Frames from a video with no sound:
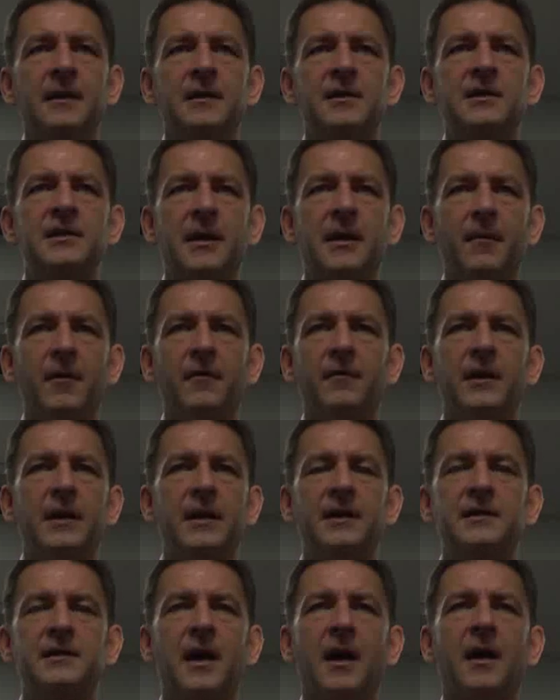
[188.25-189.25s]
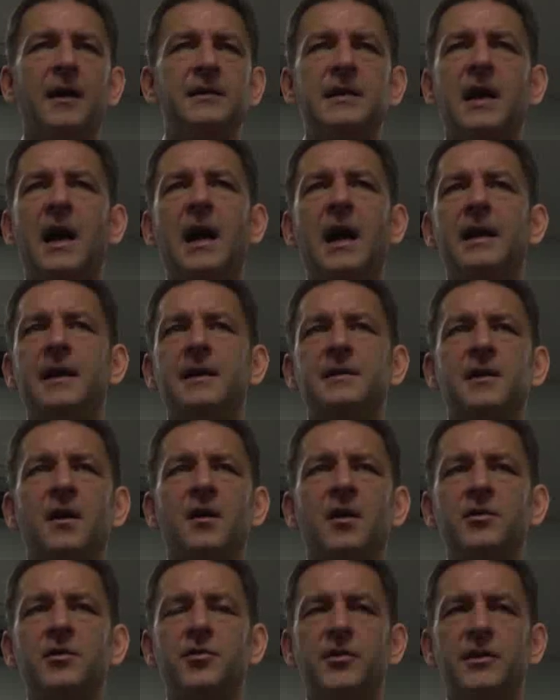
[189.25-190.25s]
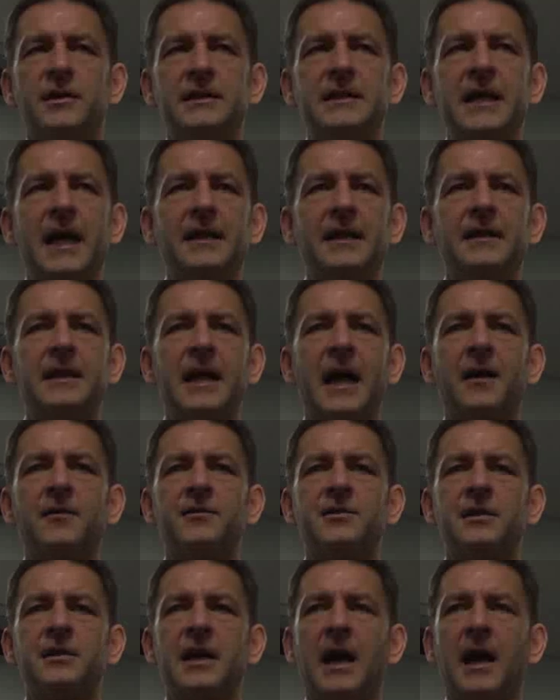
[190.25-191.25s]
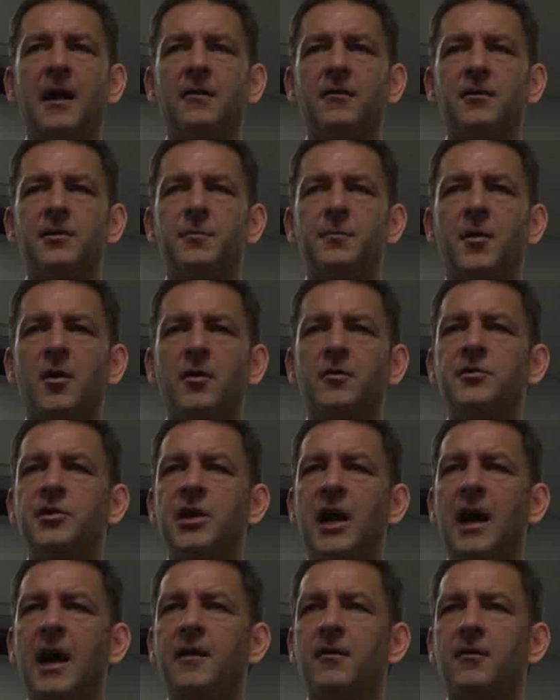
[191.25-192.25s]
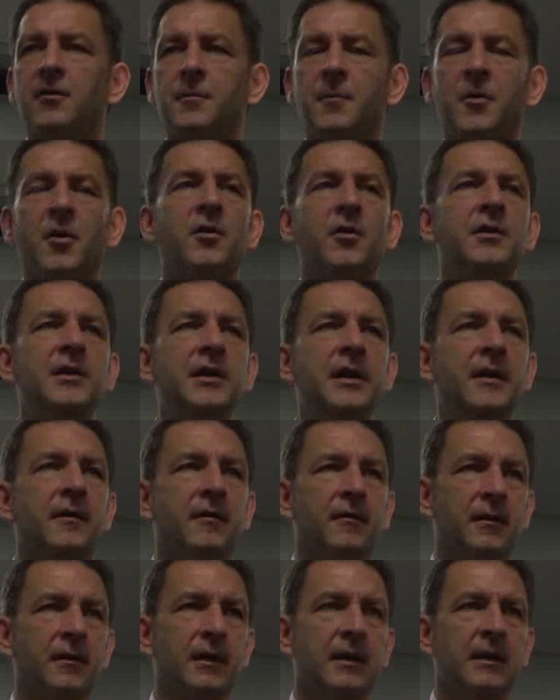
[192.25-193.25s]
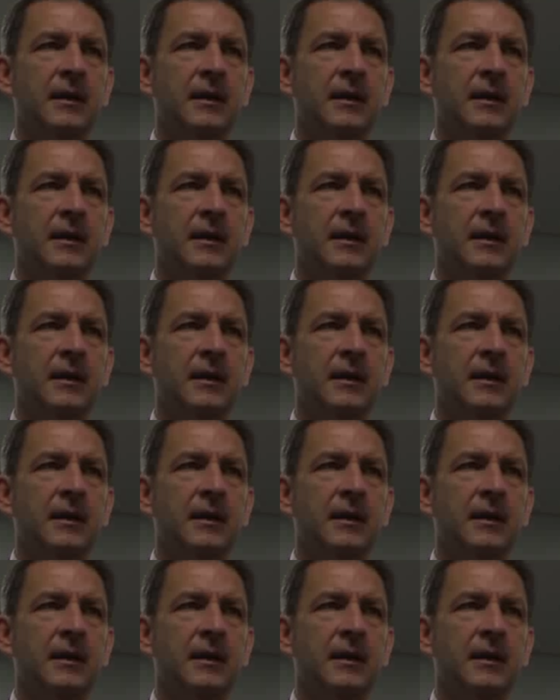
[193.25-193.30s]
Some of it is as high as $110,000 per child per year.